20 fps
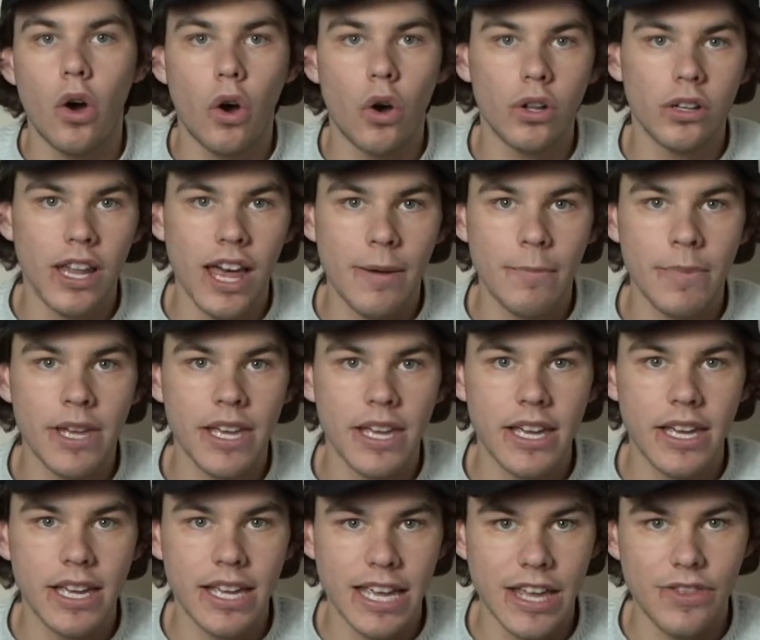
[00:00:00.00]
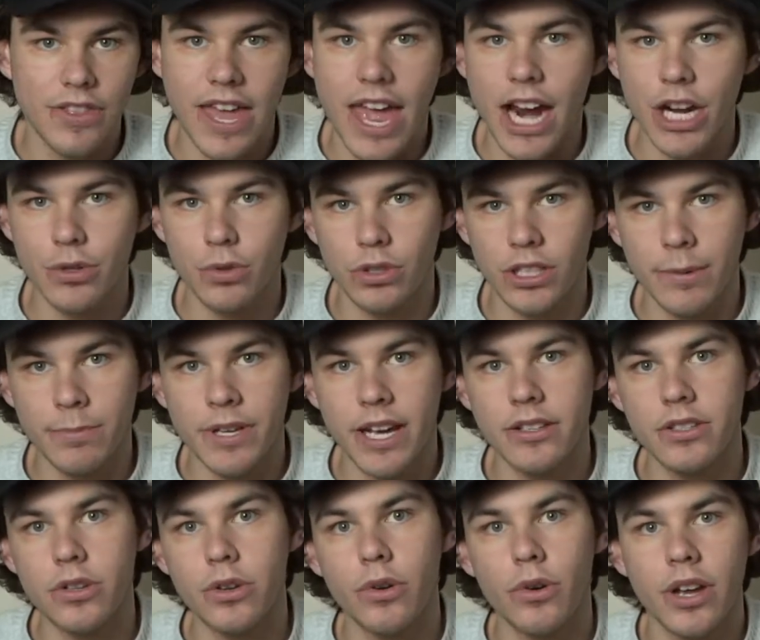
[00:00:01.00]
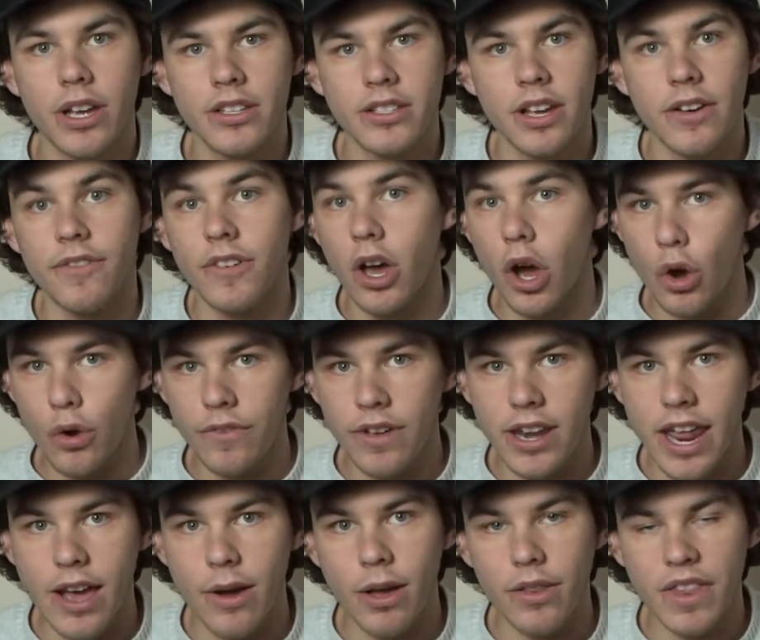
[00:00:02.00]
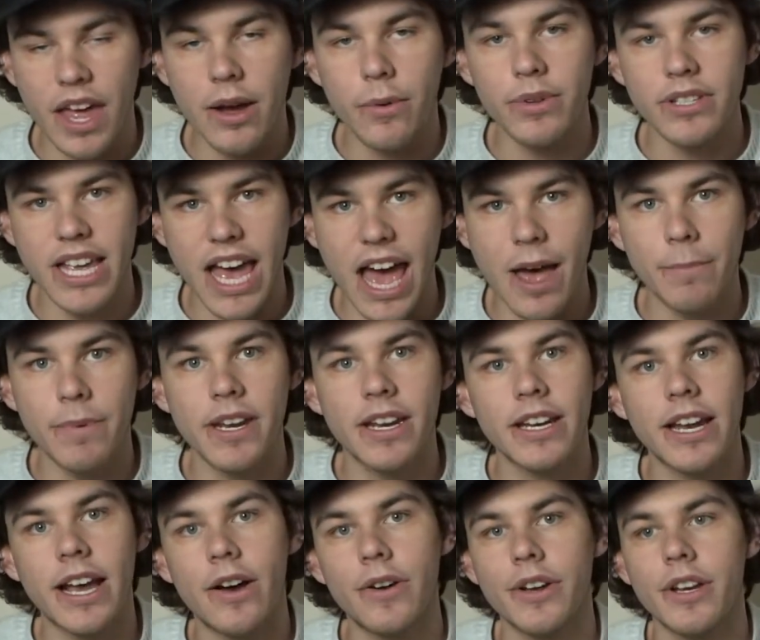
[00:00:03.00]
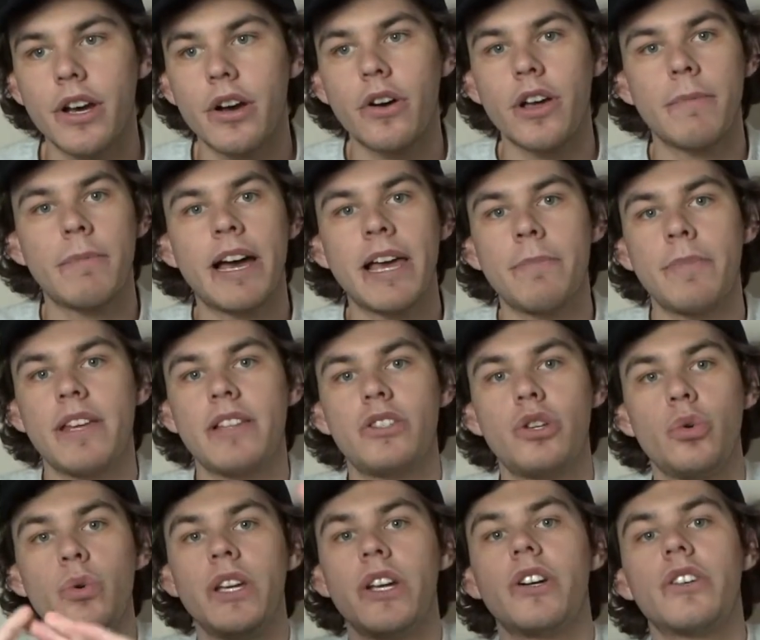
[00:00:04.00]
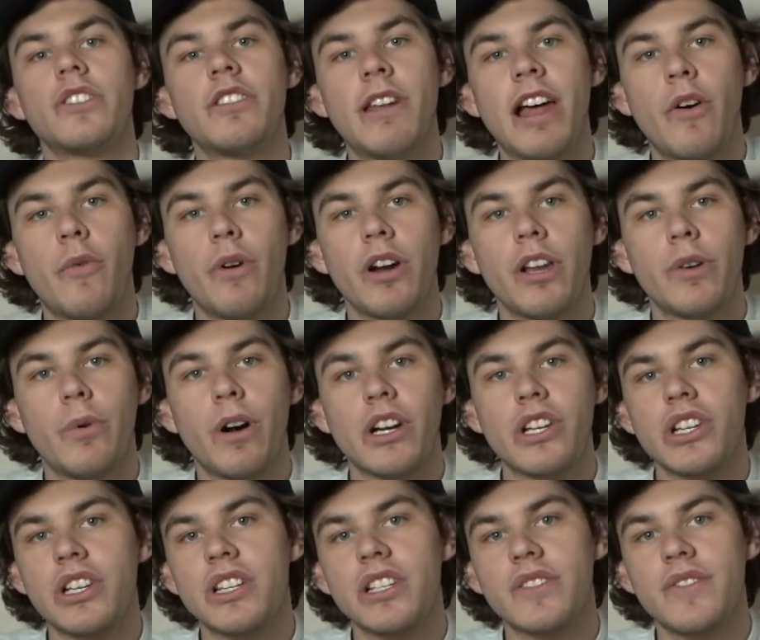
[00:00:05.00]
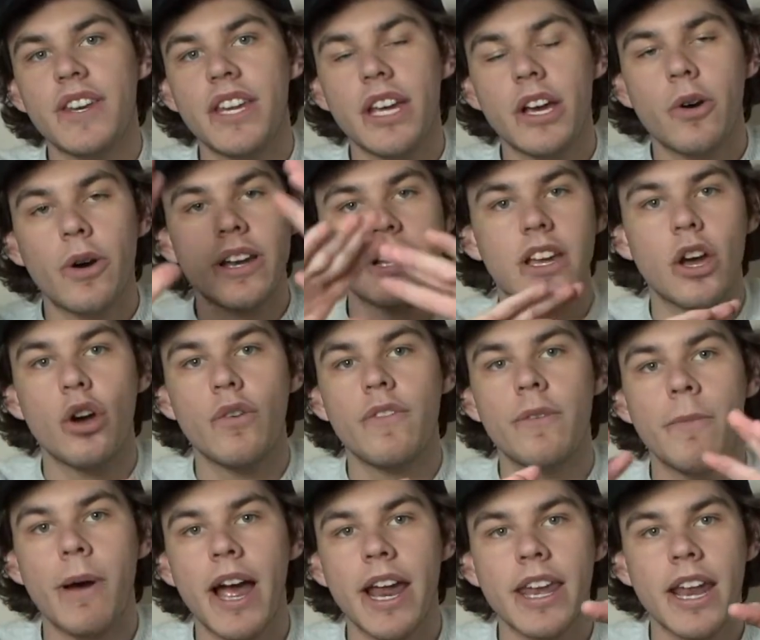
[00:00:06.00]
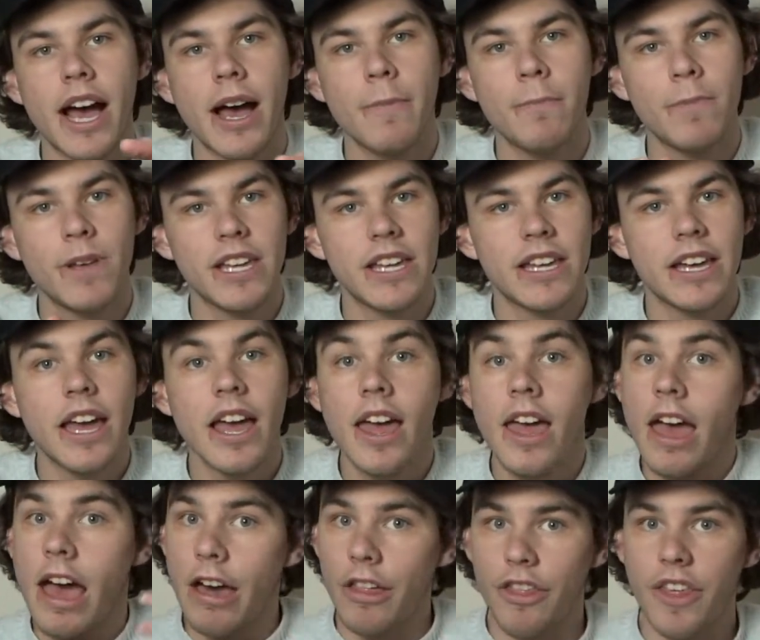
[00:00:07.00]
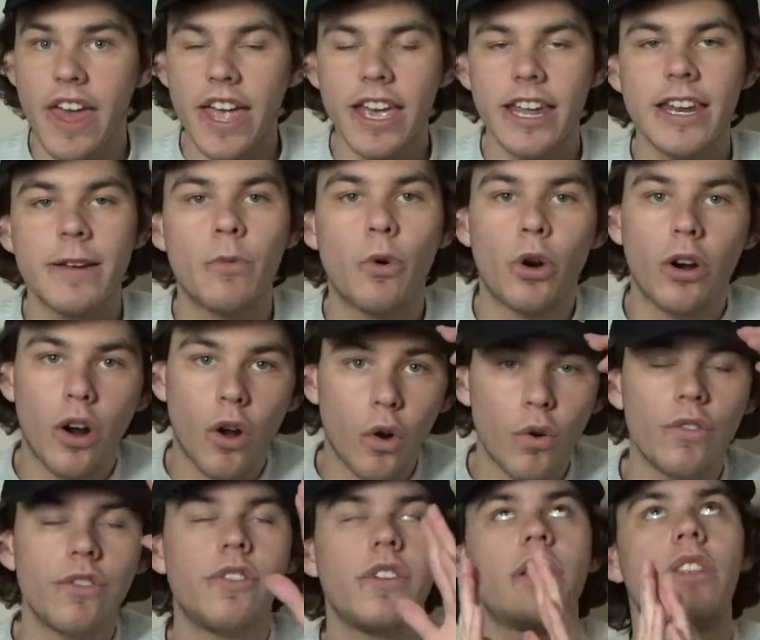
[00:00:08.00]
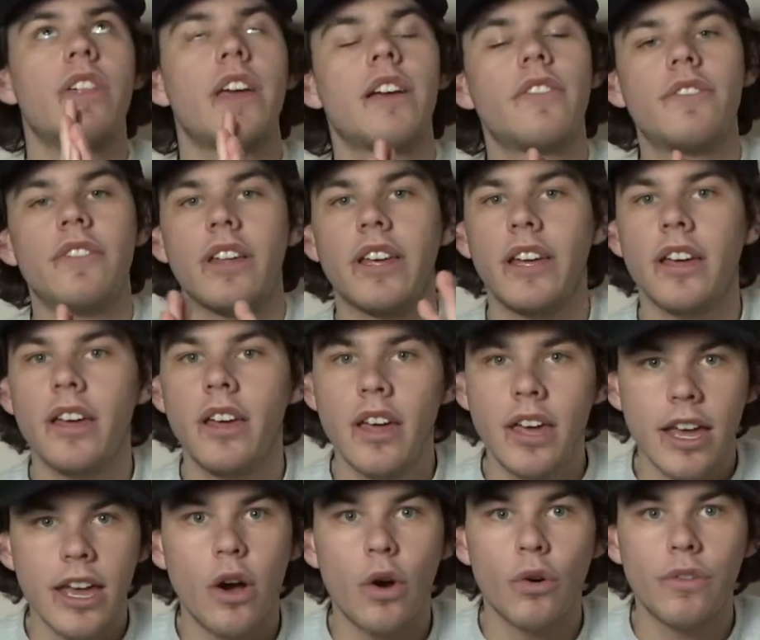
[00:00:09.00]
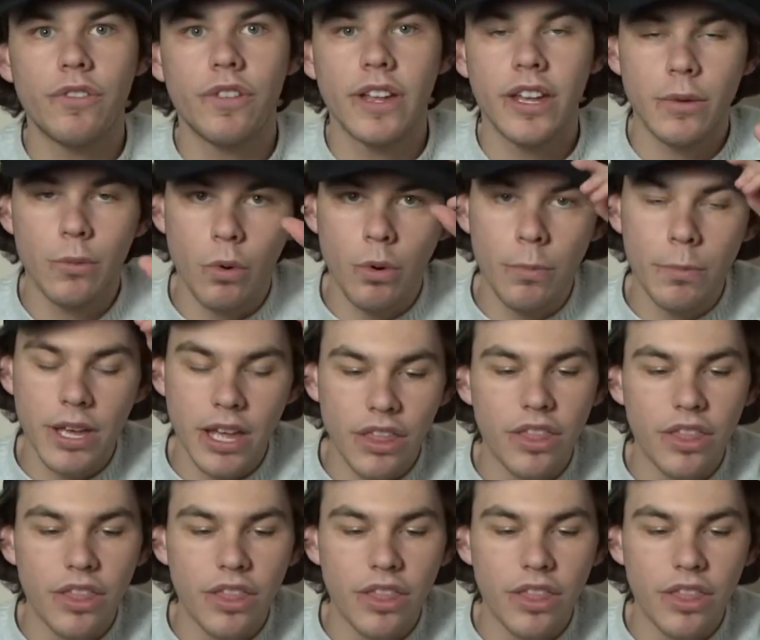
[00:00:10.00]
let me get the actual lip tattoo because of COVID that was happening now. You know, it might be 2 years from now when you're watching this video, and COVID might not be a thing anymore. Hopefully, thankfully, hopefully it won't be a